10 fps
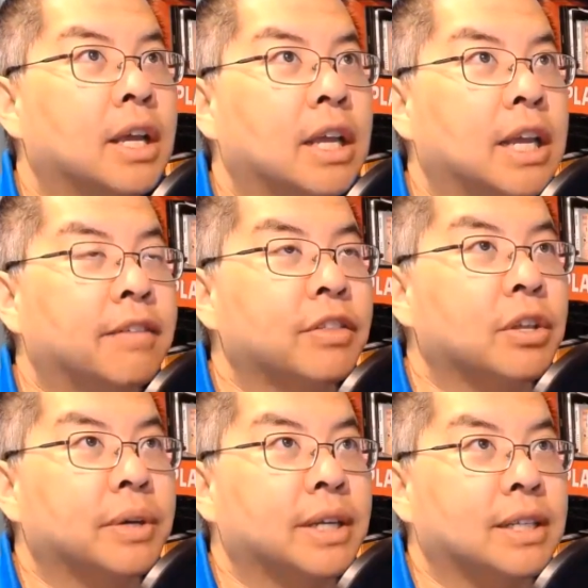
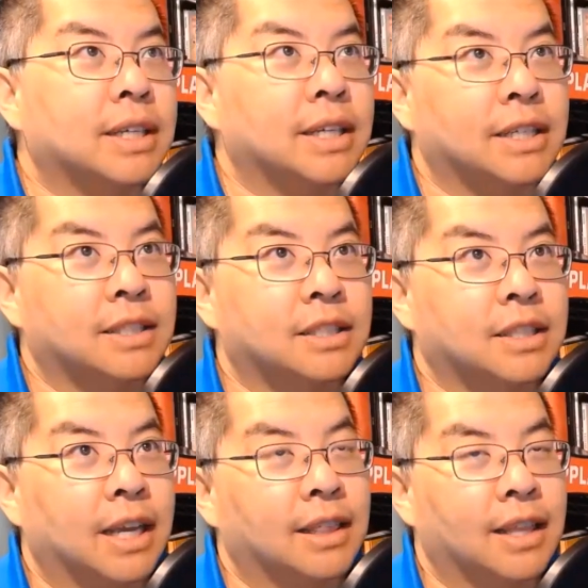is
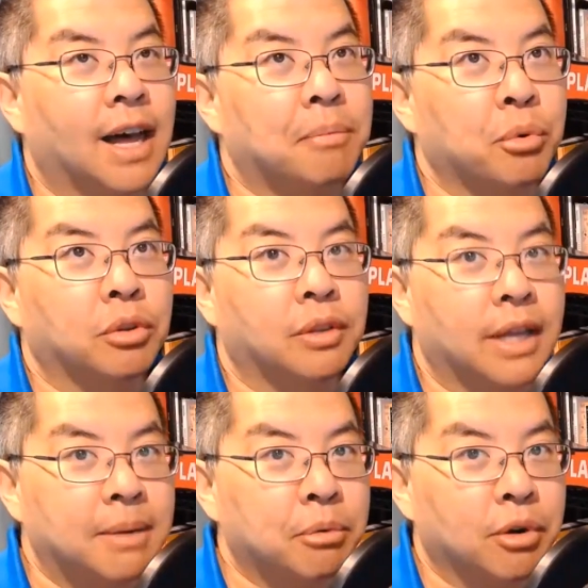a lot more
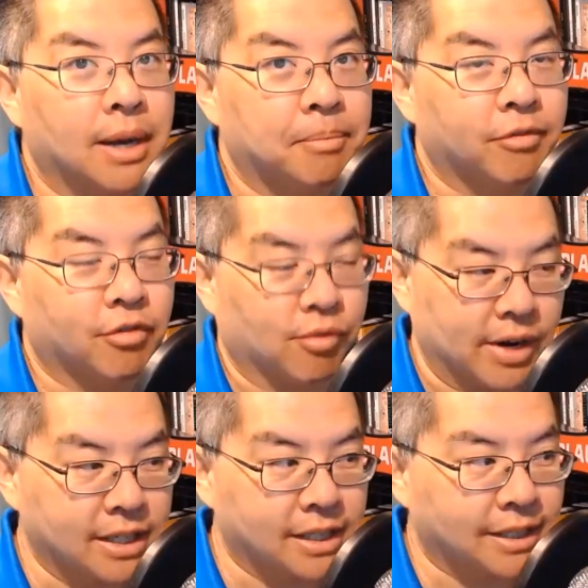labor up
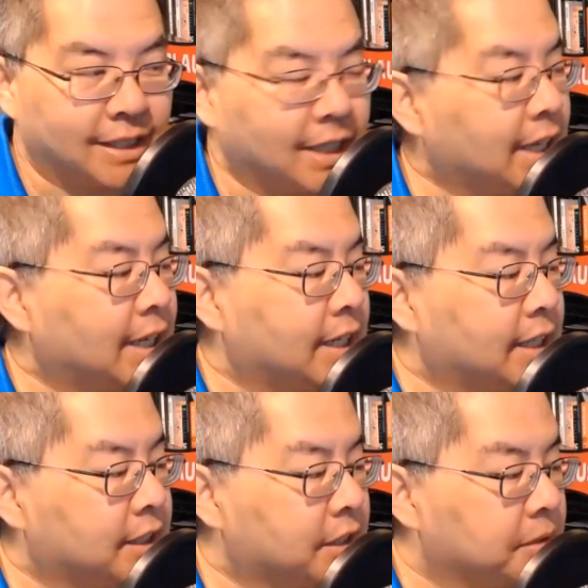front,
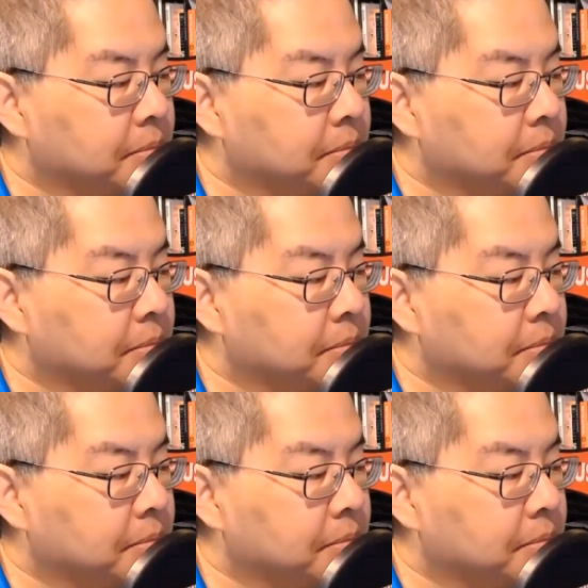is